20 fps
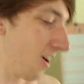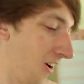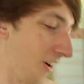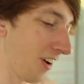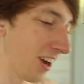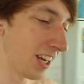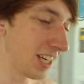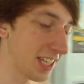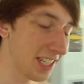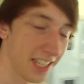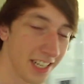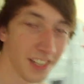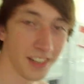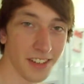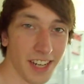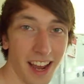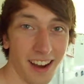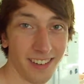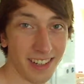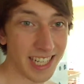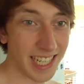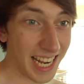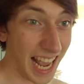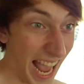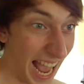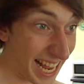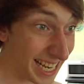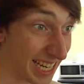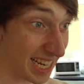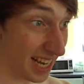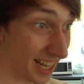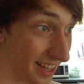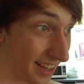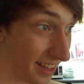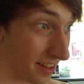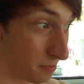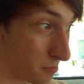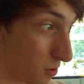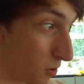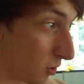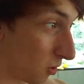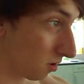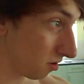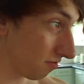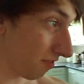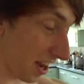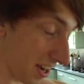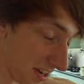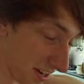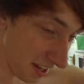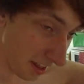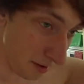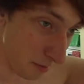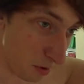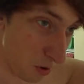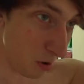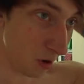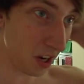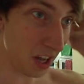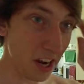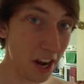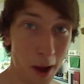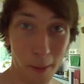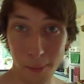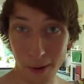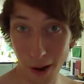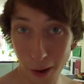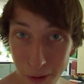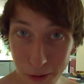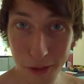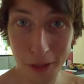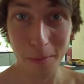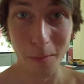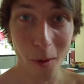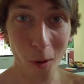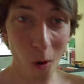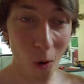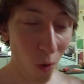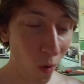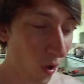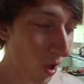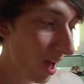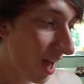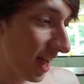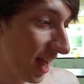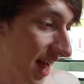All I need to do now is edit them all, render them all, and upload them all.